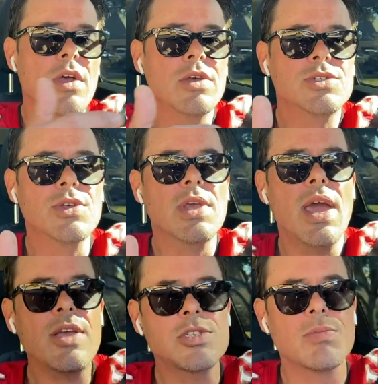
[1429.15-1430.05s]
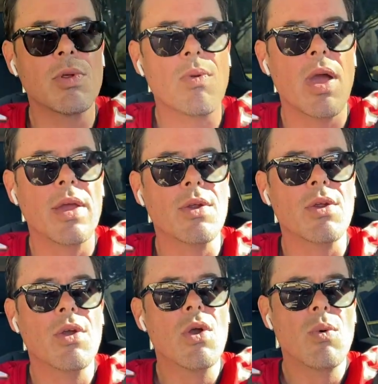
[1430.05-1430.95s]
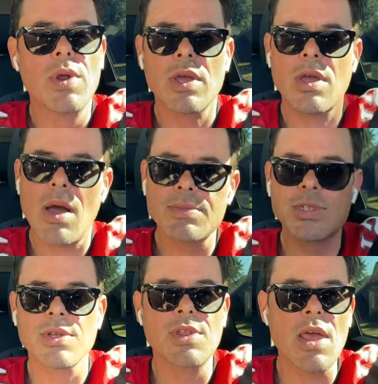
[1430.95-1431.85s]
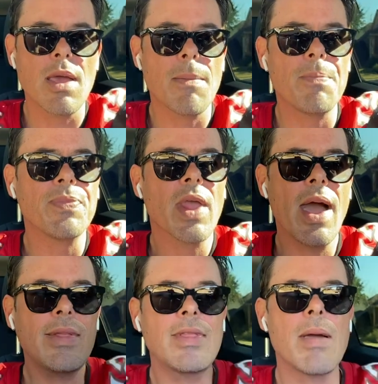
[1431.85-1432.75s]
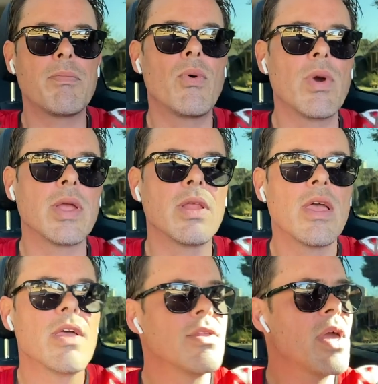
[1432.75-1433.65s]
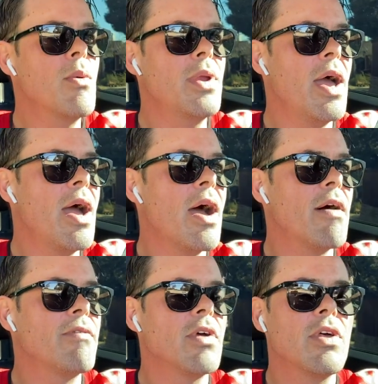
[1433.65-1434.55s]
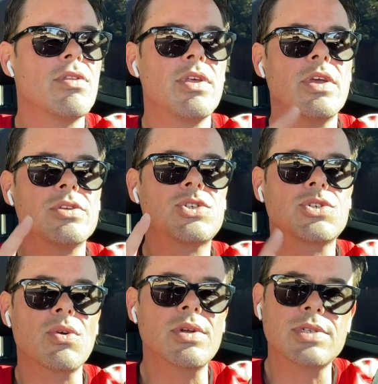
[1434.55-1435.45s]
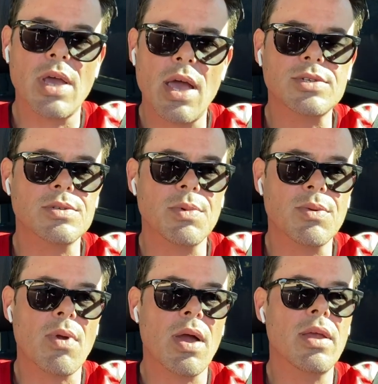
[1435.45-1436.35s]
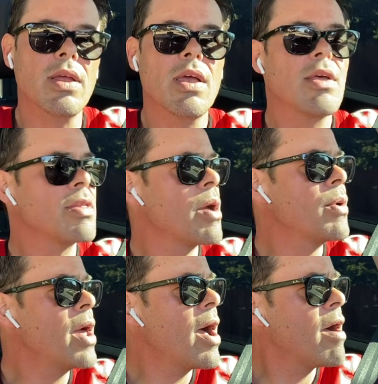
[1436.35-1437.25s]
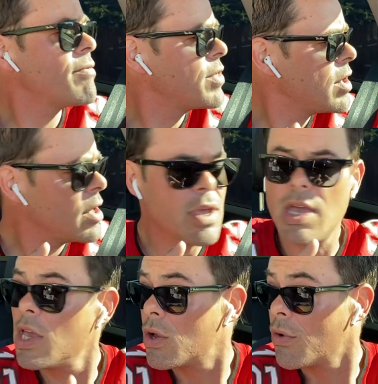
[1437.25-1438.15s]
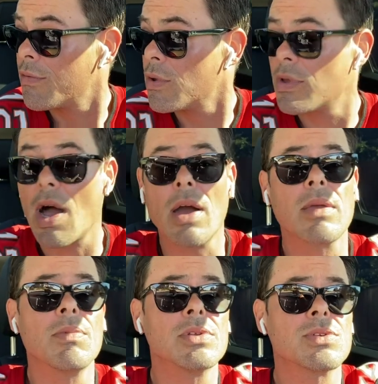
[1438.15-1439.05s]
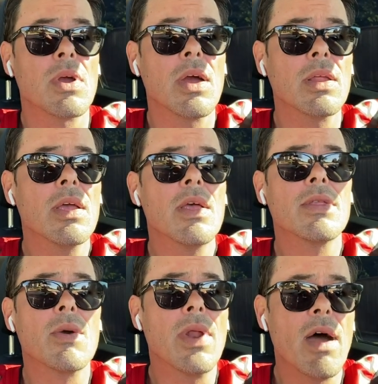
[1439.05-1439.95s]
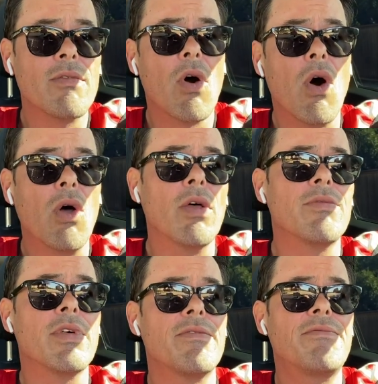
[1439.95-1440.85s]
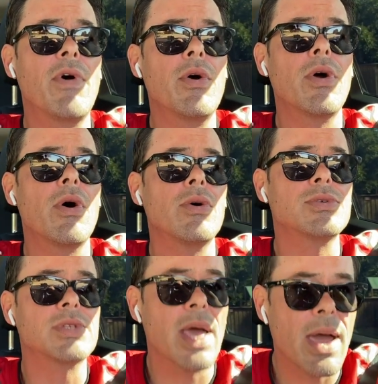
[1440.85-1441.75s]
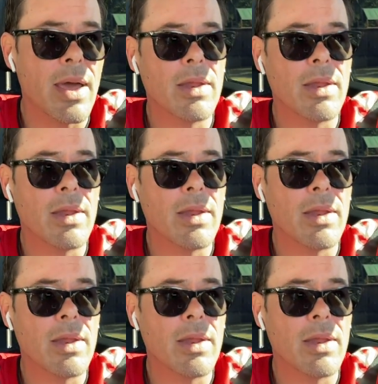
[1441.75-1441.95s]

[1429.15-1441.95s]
So the estimate writer, when it comes to them, at that point, they would have the insurance estimate, right? They would have the Eagle View documents, right? They would have all of the photos that